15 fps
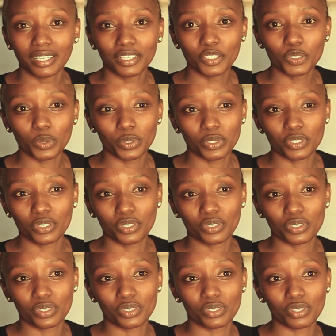it
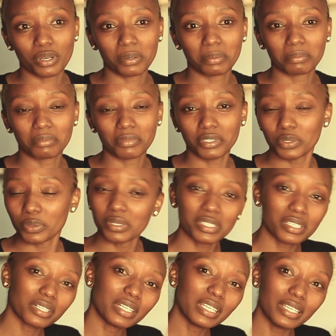was um, it
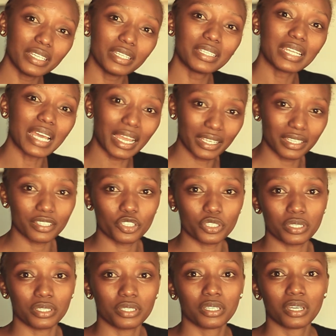wasn't really that
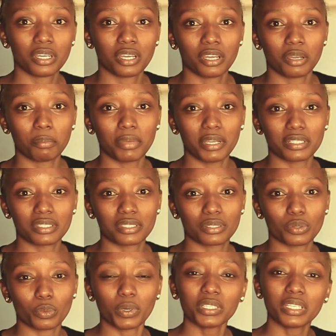easy but
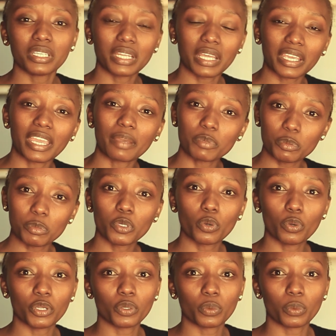one thing that kept me
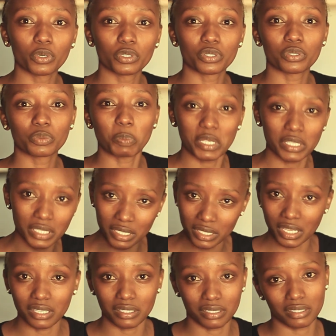going was
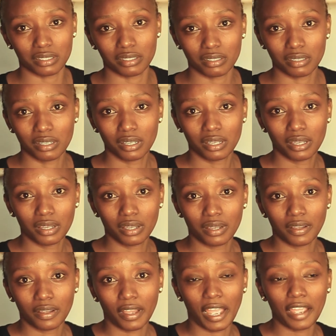persistence
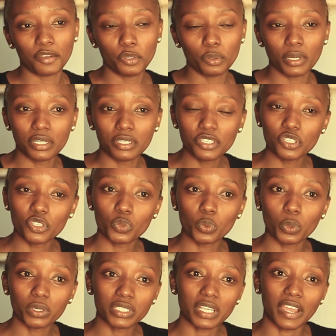i knew that this is
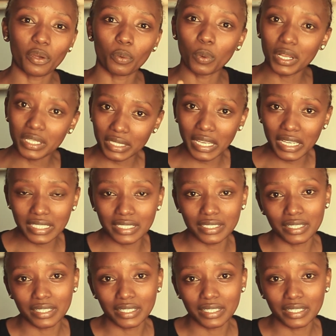what i wanted